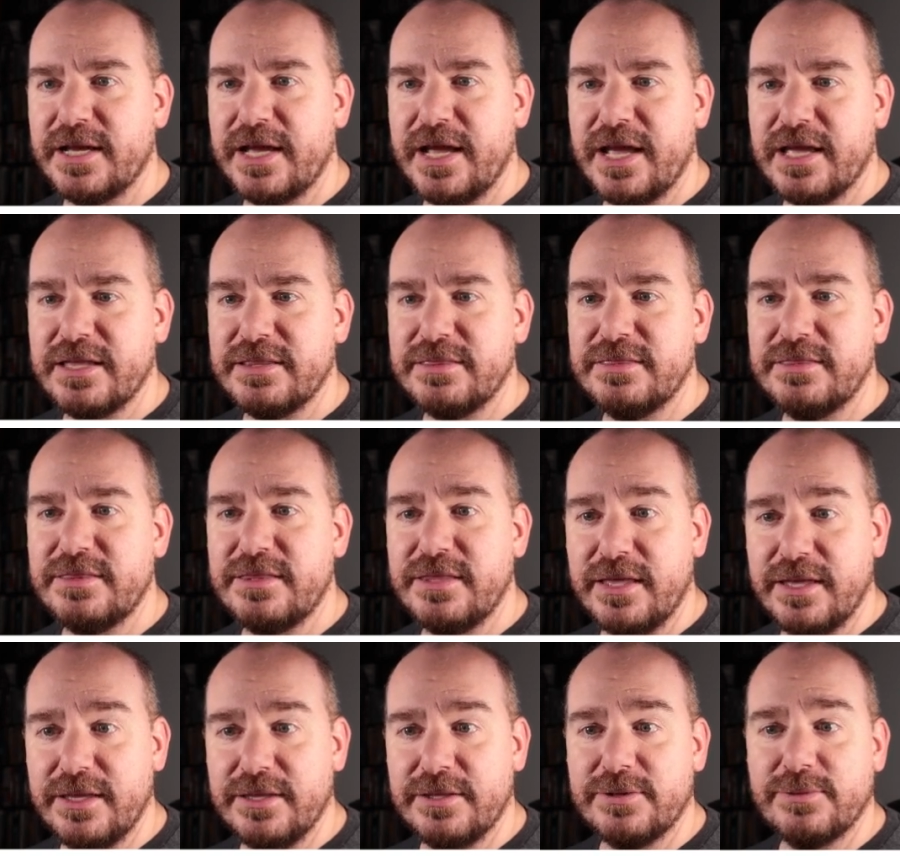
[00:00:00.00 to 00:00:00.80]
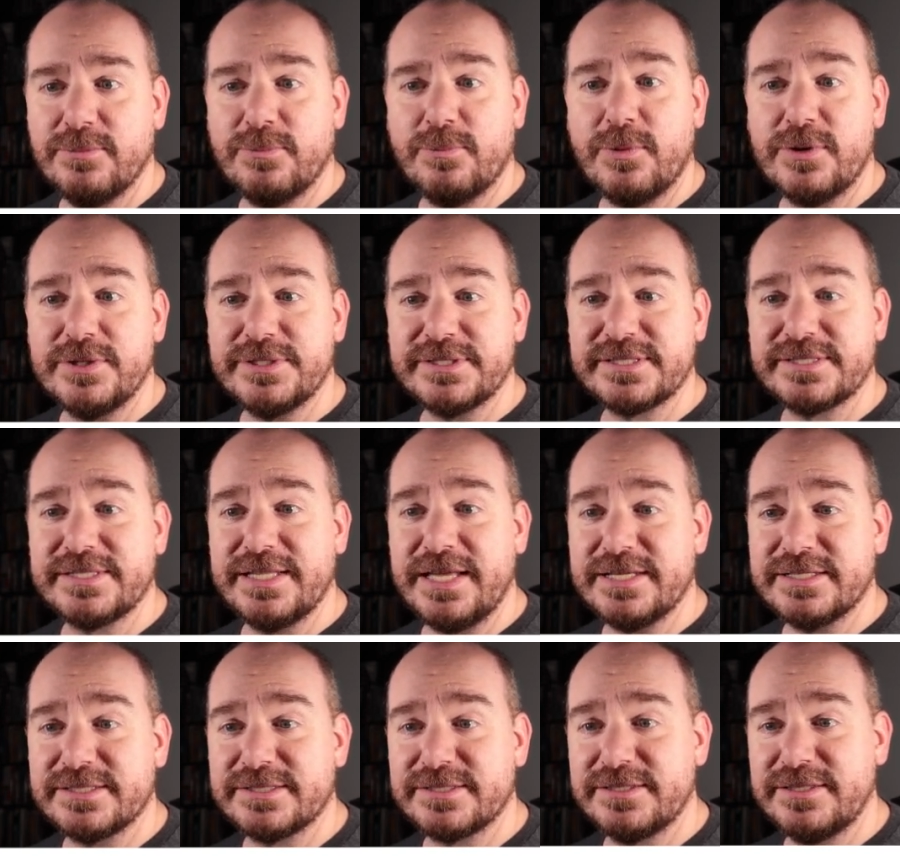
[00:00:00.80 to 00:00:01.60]
And then once
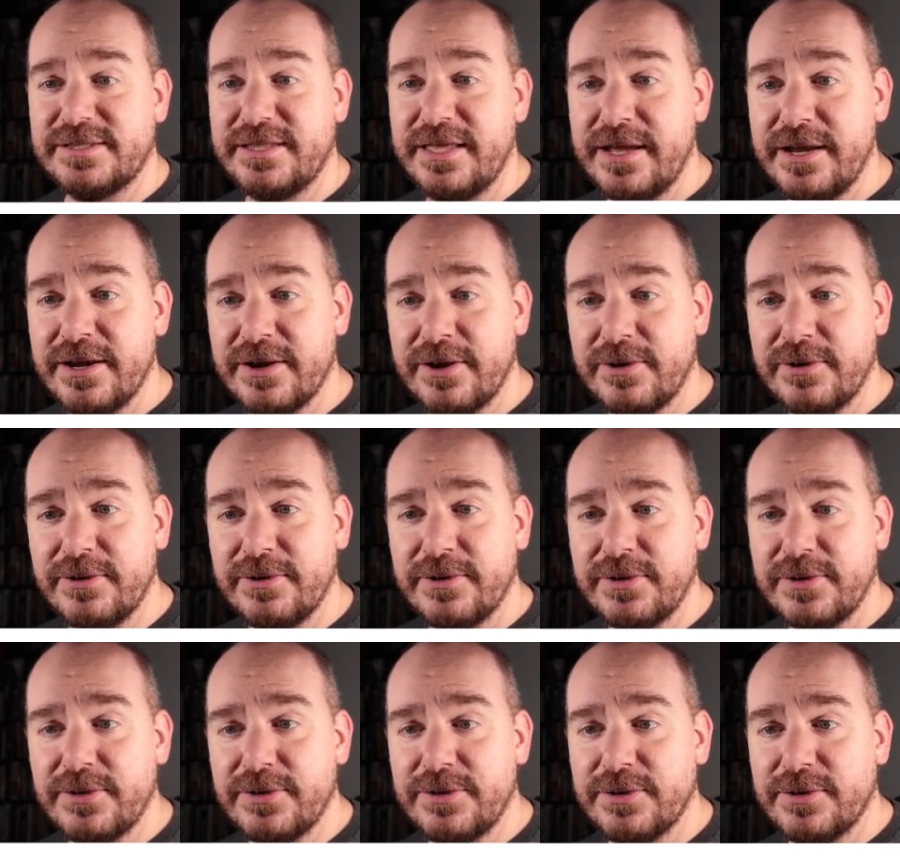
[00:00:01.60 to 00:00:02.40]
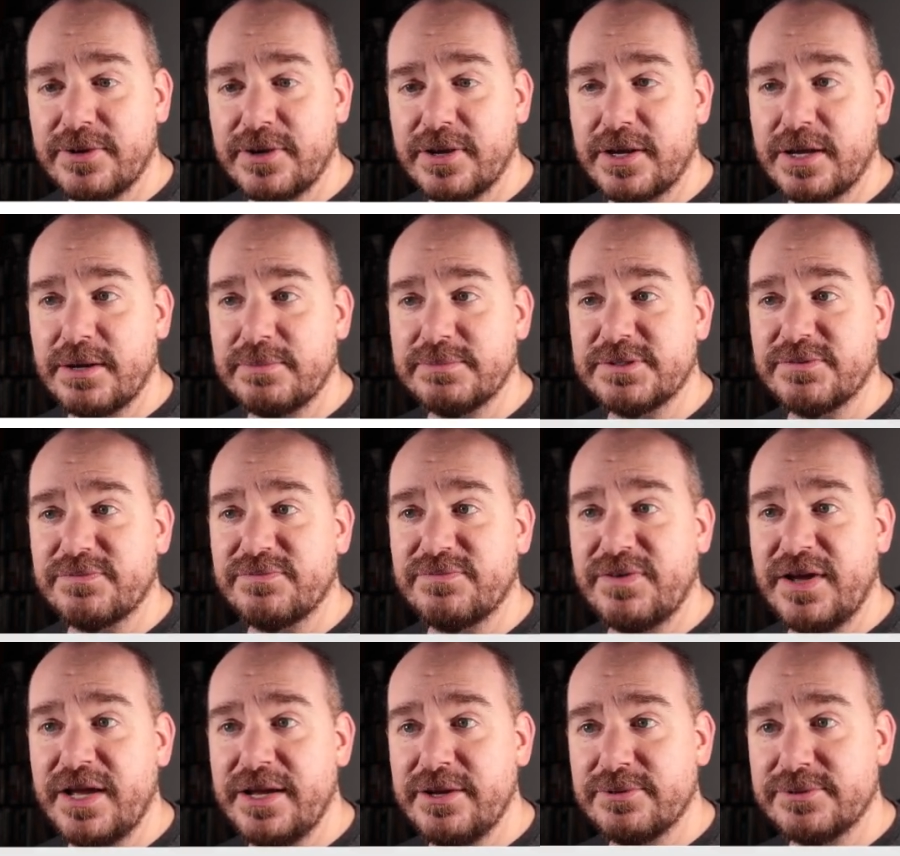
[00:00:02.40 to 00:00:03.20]
that's there, you can come to
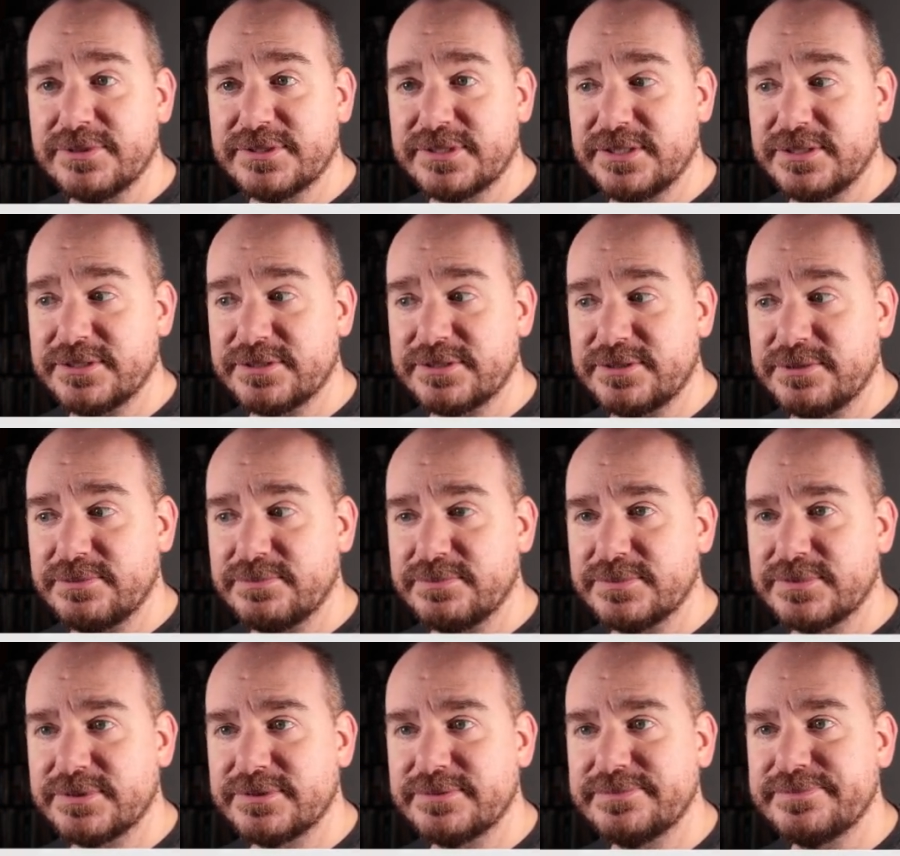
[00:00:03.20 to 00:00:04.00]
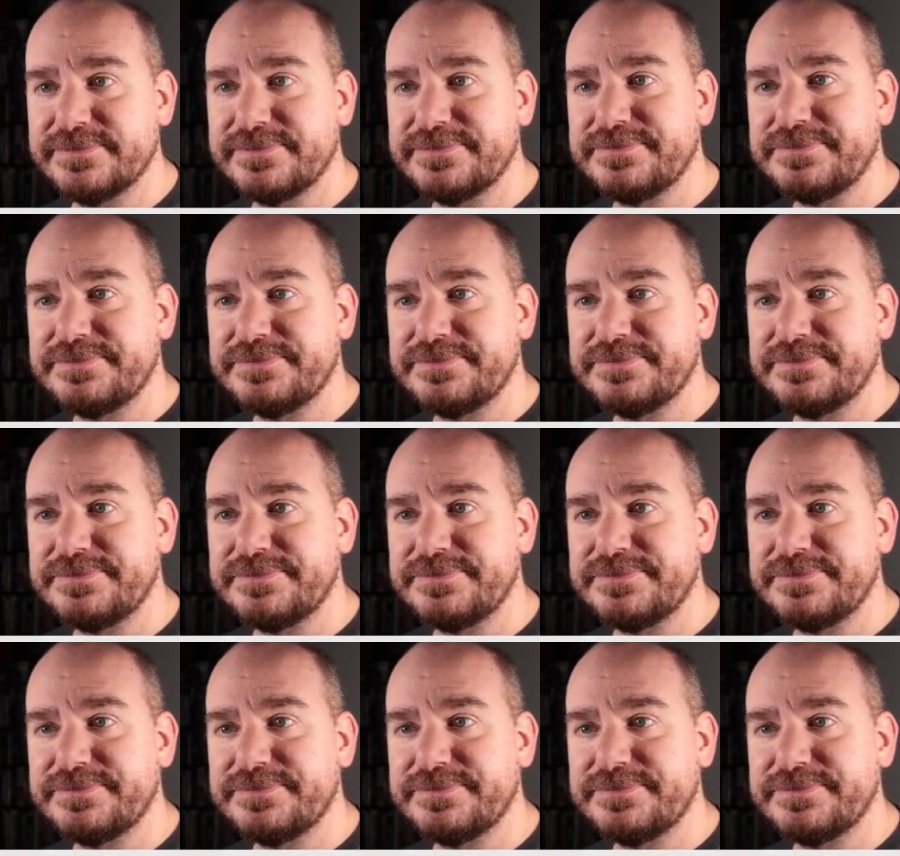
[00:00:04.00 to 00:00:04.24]
File Systems.